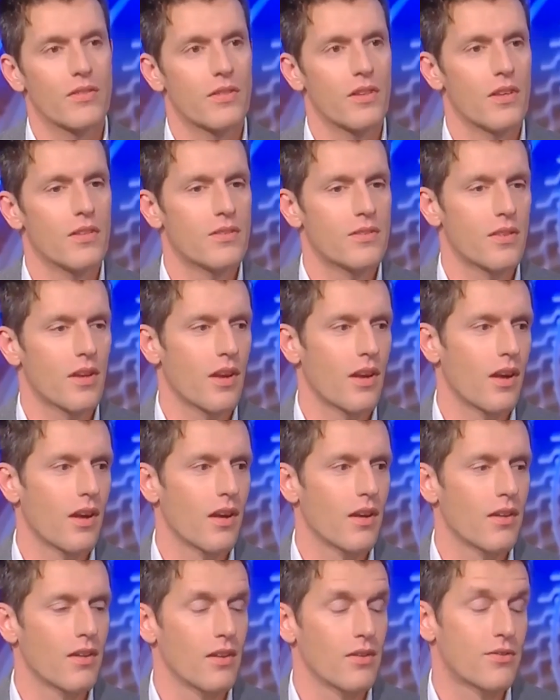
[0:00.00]
It's a
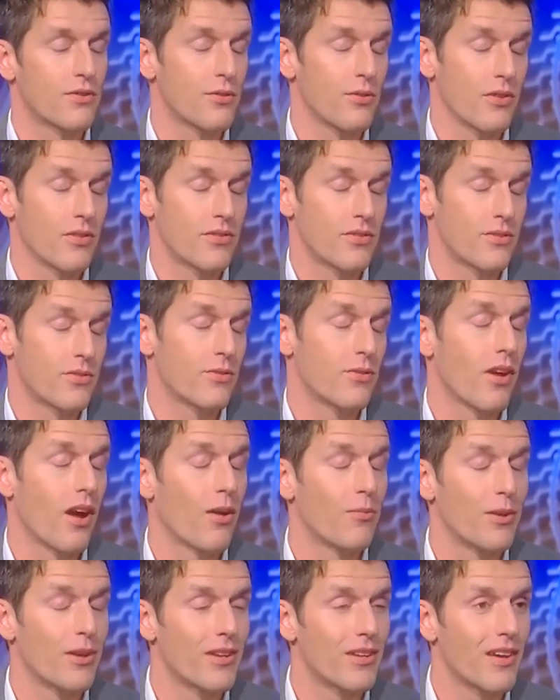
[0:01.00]

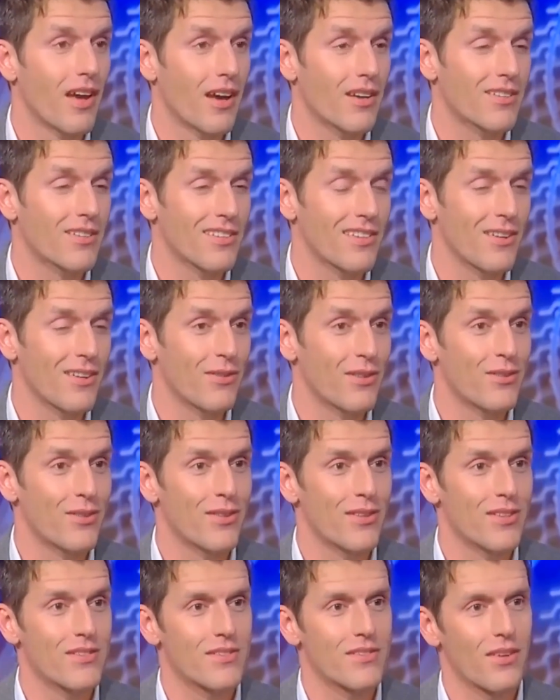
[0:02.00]
tsunami actually of
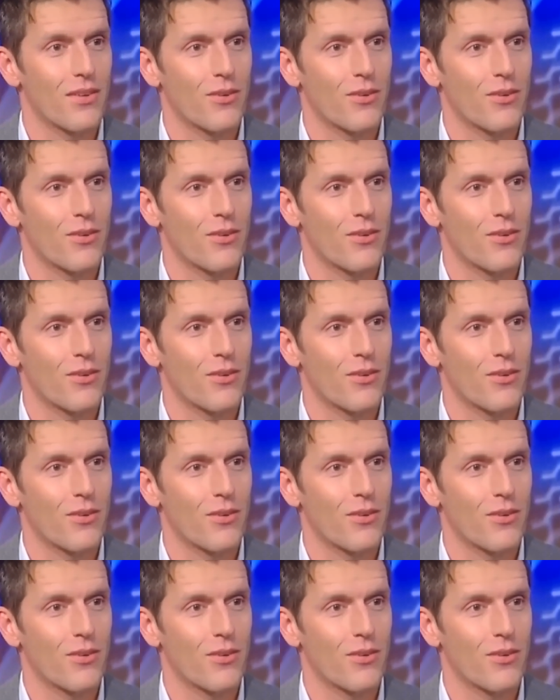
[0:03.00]
interest.